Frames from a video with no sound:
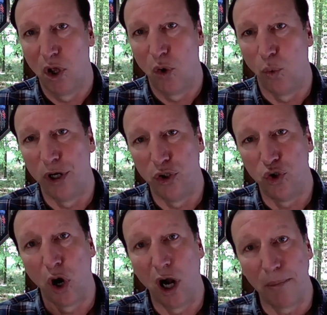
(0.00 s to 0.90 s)
We're
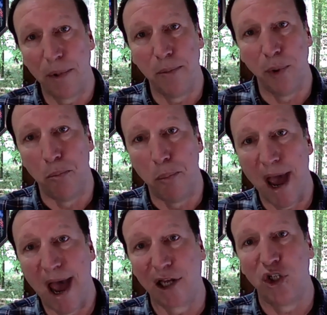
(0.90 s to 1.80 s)
drawing people
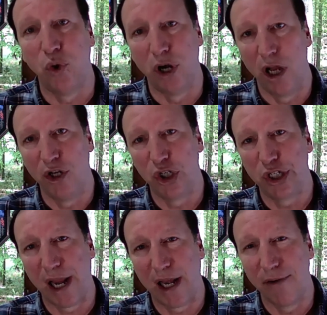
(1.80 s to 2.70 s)
back to an
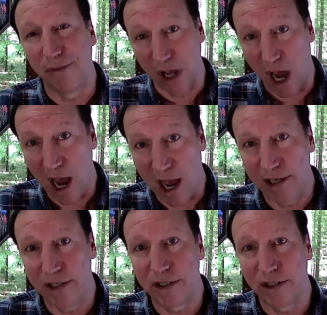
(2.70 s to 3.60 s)
understanding of
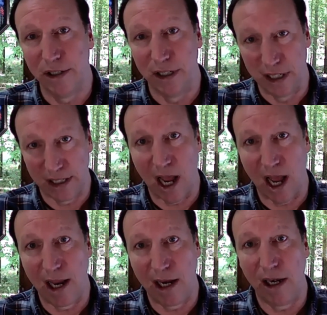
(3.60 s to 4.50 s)
God's
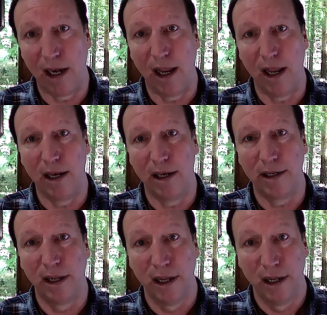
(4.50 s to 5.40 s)
design and
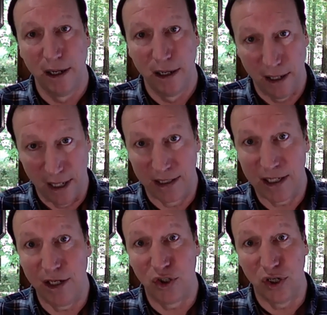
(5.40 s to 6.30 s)

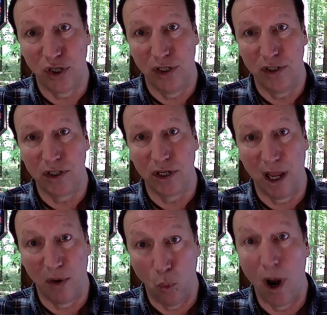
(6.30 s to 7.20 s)
intentions
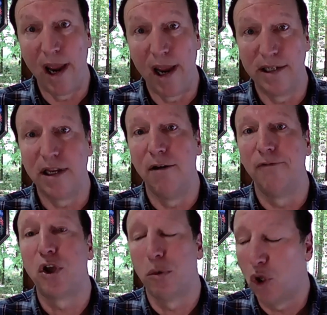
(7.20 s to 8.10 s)
and ways of
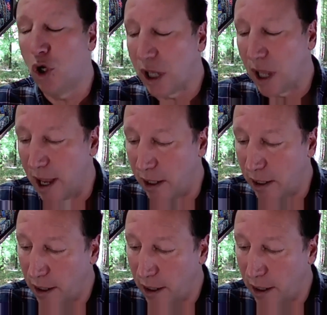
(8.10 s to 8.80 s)
communicating.